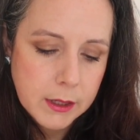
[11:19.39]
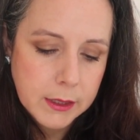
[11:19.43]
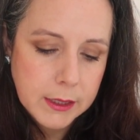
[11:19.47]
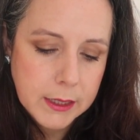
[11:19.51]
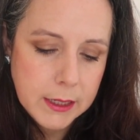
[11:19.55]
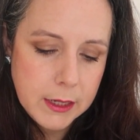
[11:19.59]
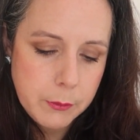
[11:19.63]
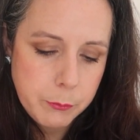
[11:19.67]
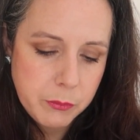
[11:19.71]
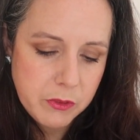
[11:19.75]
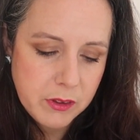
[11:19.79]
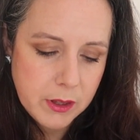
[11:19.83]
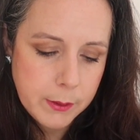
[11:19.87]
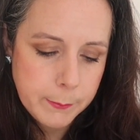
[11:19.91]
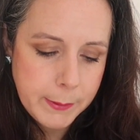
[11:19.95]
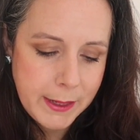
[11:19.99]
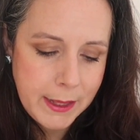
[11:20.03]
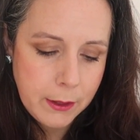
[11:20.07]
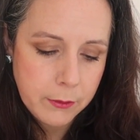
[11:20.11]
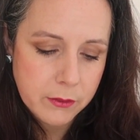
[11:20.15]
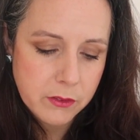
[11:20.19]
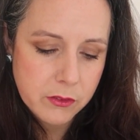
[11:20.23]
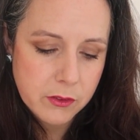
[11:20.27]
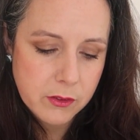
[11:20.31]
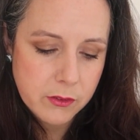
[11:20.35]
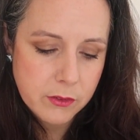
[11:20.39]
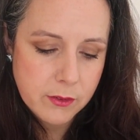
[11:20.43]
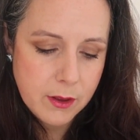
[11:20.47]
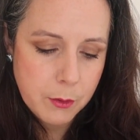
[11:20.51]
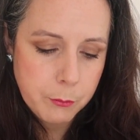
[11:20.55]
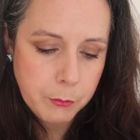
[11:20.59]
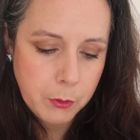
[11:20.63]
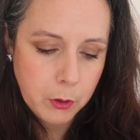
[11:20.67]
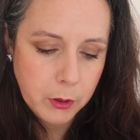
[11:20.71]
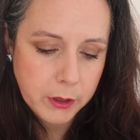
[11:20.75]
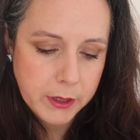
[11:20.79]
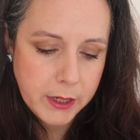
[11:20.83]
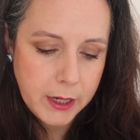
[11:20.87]
Clip seam allowances at
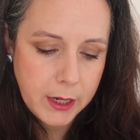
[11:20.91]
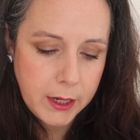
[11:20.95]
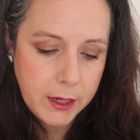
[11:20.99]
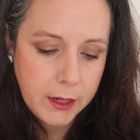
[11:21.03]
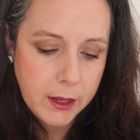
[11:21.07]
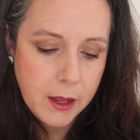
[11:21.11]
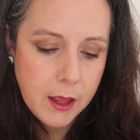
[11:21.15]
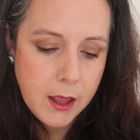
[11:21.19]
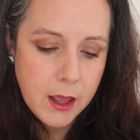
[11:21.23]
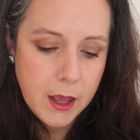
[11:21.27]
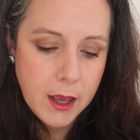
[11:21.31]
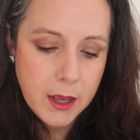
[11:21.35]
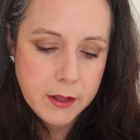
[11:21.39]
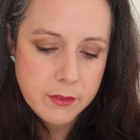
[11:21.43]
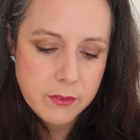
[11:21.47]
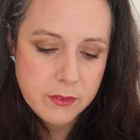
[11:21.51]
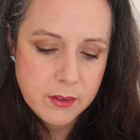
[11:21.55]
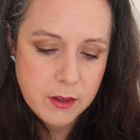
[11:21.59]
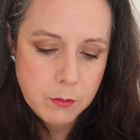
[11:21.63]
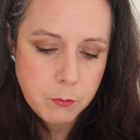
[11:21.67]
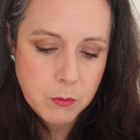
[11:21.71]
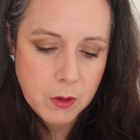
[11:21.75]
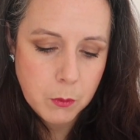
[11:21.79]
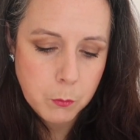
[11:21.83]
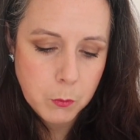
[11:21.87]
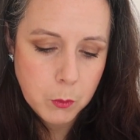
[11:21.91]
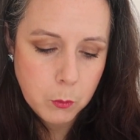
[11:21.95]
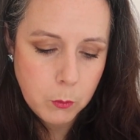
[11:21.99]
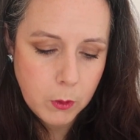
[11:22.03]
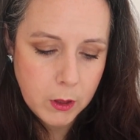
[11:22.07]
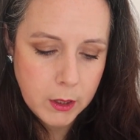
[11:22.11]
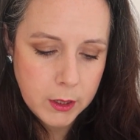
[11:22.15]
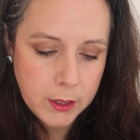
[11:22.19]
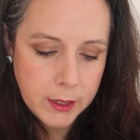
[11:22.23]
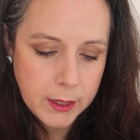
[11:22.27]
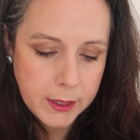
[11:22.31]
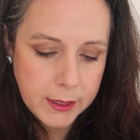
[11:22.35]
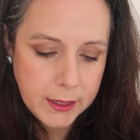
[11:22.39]
marking at seam number
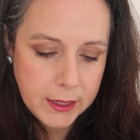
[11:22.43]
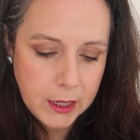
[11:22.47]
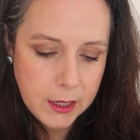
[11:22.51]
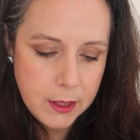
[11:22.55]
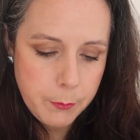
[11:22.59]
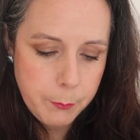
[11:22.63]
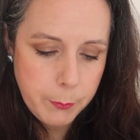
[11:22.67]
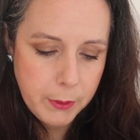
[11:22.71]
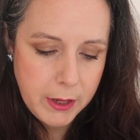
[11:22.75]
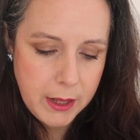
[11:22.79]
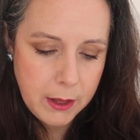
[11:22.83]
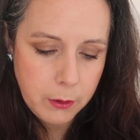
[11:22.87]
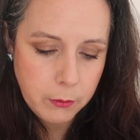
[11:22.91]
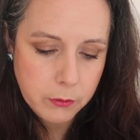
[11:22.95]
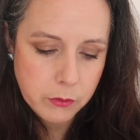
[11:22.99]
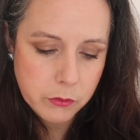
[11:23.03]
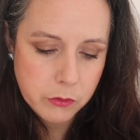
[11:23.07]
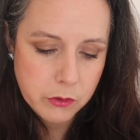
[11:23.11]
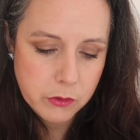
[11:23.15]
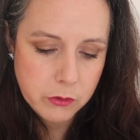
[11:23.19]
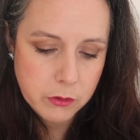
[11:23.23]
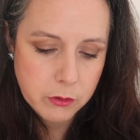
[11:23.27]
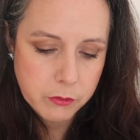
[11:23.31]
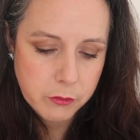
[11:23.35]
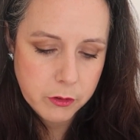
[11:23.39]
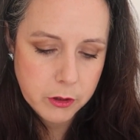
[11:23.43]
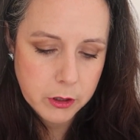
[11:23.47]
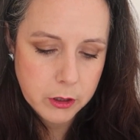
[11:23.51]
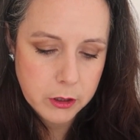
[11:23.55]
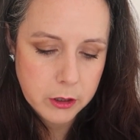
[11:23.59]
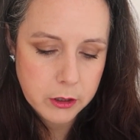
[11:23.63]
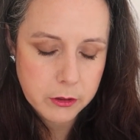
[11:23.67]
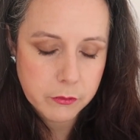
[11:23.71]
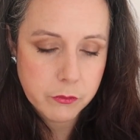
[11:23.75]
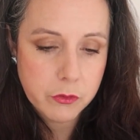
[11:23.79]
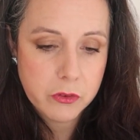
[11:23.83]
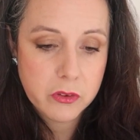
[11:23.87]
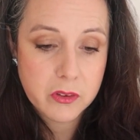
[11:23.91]
one and clip allowances of
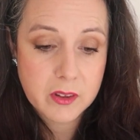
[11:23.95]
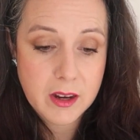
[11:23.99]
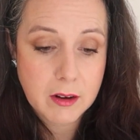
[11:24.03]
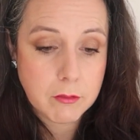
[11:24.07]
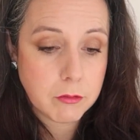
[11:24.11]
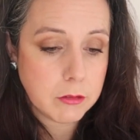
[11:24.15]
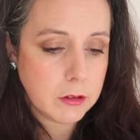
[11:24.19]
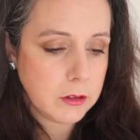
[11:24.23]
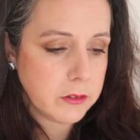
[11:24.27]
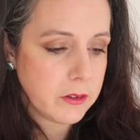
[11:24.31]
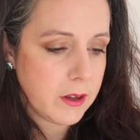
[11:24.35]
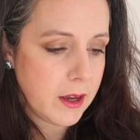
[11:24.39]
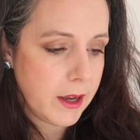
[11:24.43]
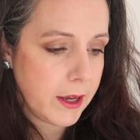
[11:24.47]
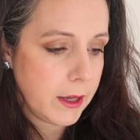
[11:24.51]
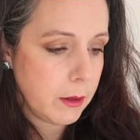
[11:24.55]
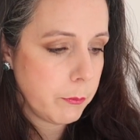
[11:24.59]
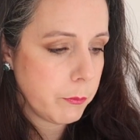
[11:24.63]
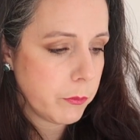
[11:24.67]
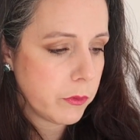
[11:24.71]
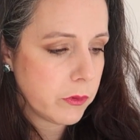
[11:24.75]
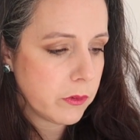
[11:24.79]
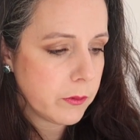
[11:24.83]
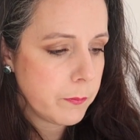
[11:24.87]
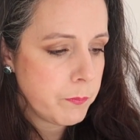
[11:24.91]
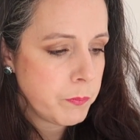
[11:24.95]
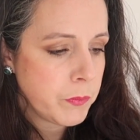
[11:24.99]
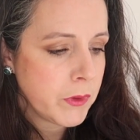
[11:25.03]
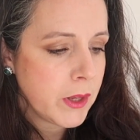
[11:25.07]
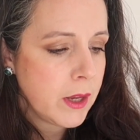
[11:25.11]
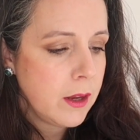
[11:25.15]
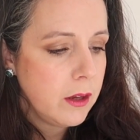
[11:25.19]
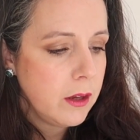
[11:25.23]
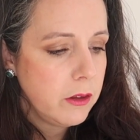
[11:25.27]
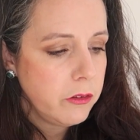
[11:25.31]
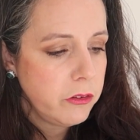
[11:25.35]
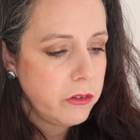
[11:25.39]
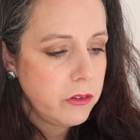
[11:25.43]
curves several times.
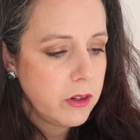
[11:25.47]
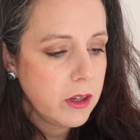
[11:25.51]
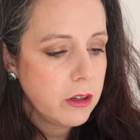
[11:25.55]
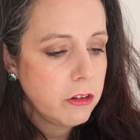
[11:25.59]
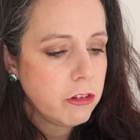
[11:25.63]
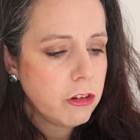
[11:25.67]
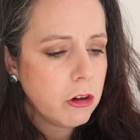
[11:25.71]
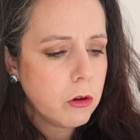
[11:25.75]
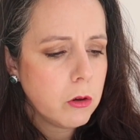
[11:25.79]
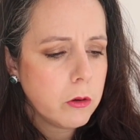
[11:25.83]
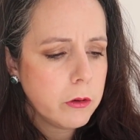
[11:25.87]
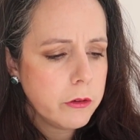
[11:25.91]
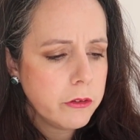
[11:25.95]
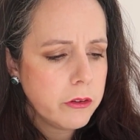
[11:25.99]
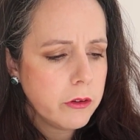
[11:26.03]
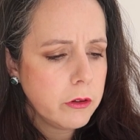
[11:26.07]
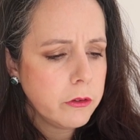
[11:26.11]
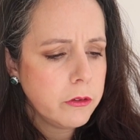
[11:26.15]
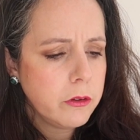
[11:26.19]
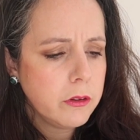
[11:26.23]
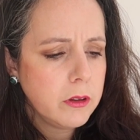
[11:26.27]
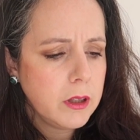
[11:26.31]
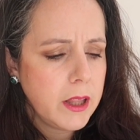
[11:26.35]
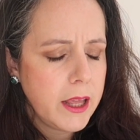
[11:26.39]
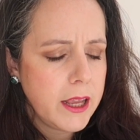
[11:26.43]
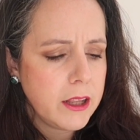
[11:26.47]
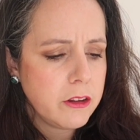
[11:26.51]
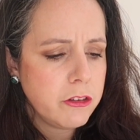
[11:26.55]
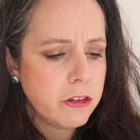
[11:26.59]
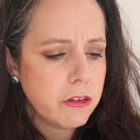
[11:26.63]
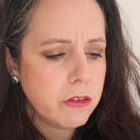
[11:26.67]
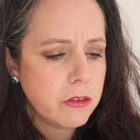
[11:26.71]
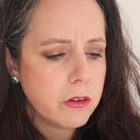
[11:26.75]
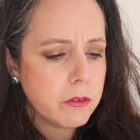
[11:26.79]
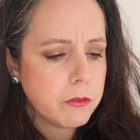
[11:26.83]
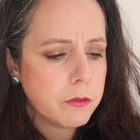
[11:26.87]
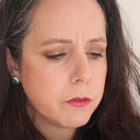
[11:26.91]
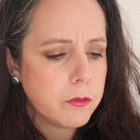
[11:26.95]
Stitch horizontal
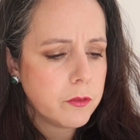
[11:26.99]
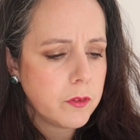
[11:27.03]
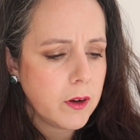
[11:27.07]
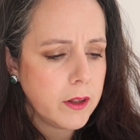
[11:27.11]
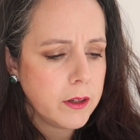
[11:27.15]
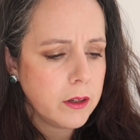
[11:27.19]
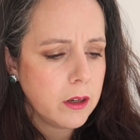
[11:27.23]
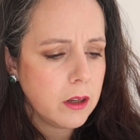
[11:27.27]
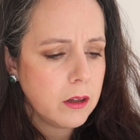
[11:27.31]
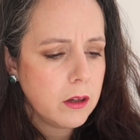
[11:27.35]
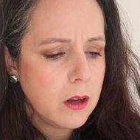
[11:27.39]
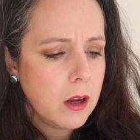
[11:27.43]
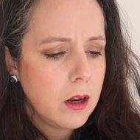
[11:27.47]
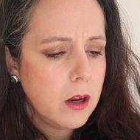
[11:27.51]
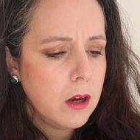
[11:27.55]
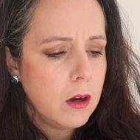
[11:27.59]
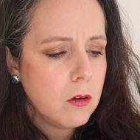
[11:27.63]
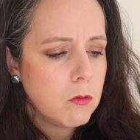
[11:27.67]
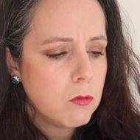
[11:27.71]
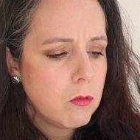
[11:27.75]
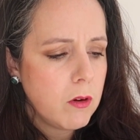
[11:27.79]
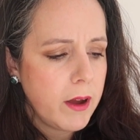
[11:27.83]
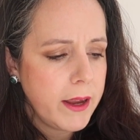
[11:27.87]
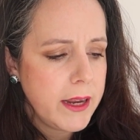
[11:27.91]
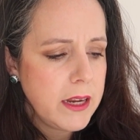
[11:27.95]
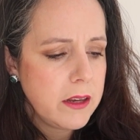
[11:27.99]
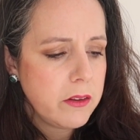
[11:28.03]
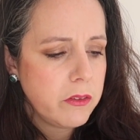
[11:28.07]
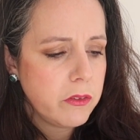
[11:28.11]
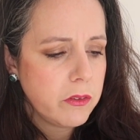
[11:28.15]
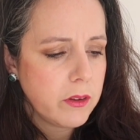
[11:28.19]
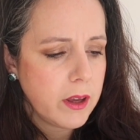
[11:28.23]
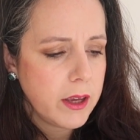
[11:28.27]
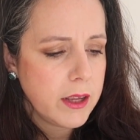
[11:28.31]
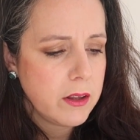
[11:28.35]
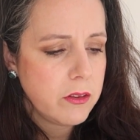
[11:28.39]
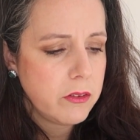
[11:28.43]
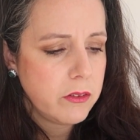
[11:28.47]
edges of front right
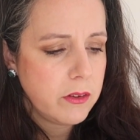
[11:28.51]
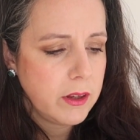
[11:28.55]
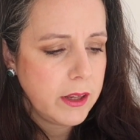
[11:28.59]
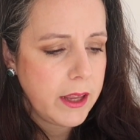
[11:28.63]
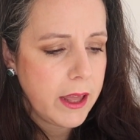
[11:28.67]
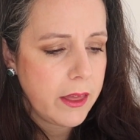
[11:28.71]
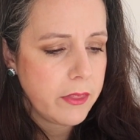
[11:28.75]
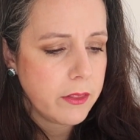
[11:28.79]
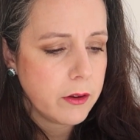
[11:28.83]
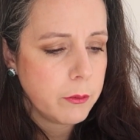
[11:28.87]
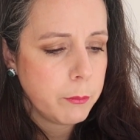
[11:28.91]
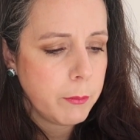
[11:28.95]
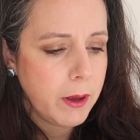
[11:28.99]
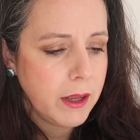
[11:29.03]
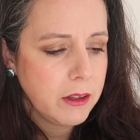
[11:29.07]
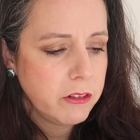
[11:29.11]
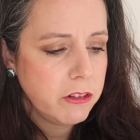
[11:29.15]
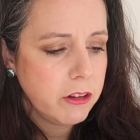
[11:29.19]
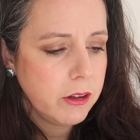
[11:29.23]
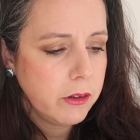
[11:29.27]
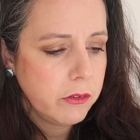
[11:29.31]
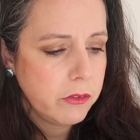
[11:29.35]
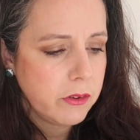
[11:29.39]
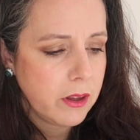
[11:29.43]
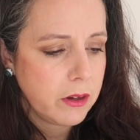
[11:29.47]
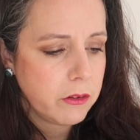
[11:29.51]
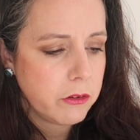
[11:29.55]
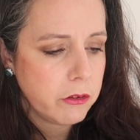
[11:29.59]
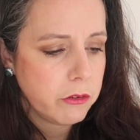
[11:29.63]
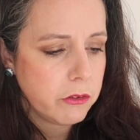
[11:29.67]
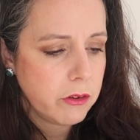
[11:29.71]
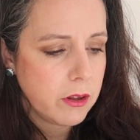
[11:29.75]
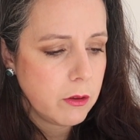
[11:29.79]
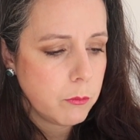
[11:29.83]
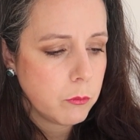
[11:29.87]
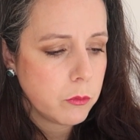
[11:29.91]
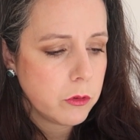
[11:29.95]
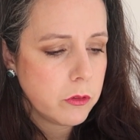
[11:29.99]
sides together, matching center
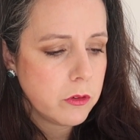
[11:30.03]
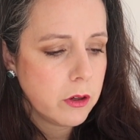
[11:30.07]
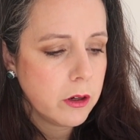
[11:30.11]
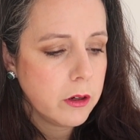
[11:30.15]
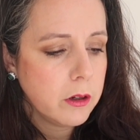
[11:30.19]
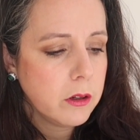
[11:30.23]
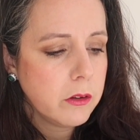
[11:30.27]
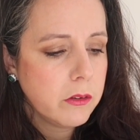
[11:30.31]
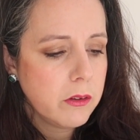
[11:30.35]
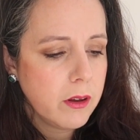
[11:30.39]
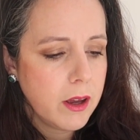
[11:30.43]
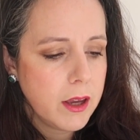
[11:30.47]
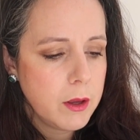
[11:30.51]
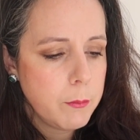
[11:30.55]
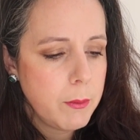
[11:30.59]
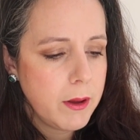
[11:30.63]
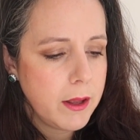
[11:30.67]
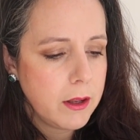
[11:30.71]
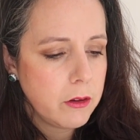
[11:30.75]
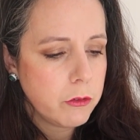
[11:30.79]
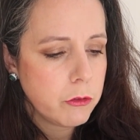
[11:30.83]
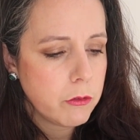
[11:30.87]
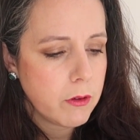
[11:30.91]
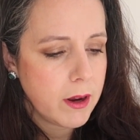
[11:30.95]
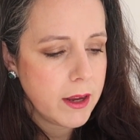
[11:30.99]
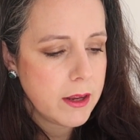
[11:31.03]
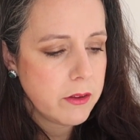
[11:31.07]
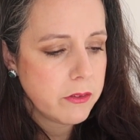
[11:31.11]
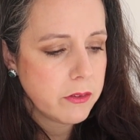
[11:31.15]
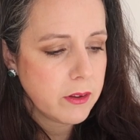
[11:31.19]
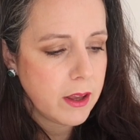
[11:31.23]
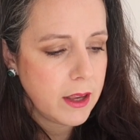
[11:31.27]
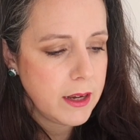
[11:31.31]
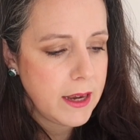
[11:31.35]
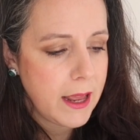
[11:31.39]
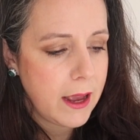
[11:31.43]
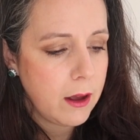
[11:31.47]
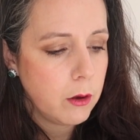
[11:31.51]
seams. Turn tie bands right
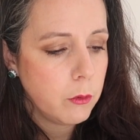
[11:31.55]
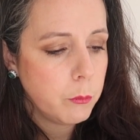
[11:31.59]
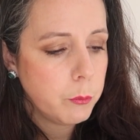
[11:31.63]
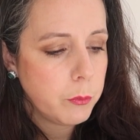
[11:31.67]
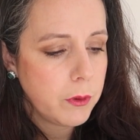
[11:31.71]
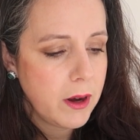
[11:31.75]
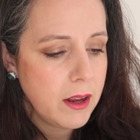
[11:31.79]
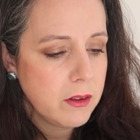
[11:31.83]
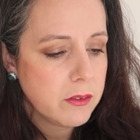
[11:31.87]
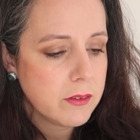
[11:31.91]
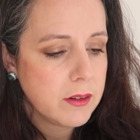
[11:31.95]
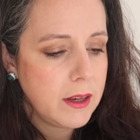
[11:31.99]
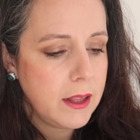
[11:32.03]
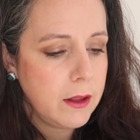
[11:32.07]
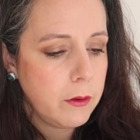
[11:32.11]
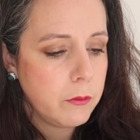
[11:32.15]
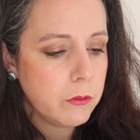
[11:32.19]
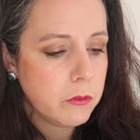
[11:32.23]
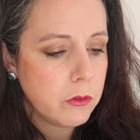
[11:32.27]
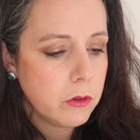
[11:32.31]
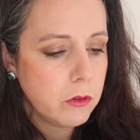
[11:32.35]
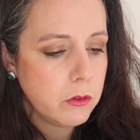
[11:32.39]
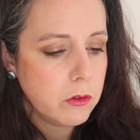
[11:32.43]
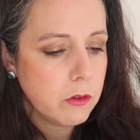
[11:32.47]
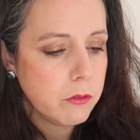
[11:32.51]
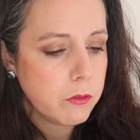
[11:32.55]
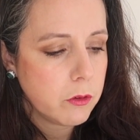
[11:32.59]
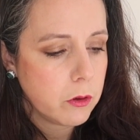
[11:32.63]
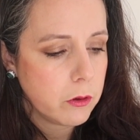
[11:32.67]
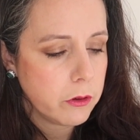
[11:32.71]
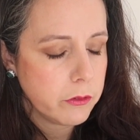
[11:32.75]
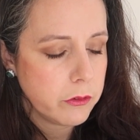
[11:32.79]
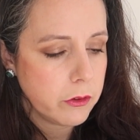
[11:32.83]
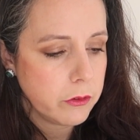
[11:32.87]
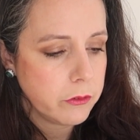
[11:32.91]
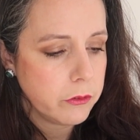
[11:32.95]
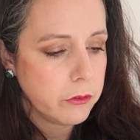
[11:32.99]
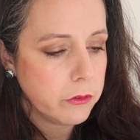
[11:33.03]
side out, press allowances of
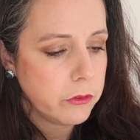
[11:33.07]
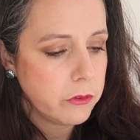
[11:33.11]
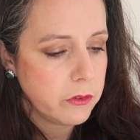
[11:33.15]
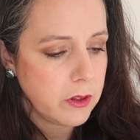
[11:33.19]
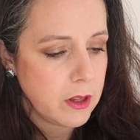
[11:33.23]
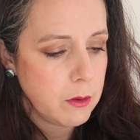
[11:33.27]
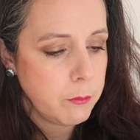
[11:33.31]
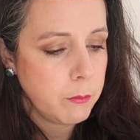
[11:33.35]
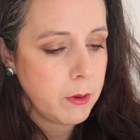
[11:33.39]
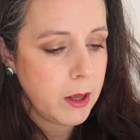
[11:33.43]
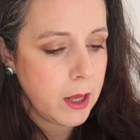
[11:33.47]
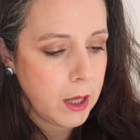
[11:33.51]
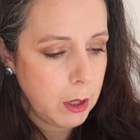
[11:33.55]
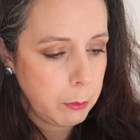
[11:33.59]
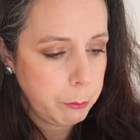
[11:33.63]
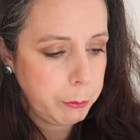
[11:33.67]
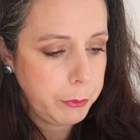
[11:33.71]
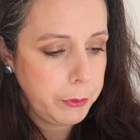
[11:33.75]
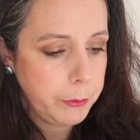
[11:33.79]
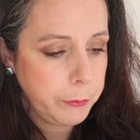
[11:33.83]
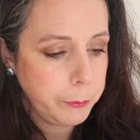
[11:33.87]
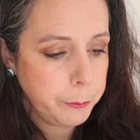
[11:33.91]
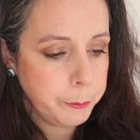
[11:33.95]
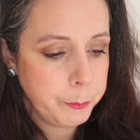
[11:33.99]
horizontal seam up.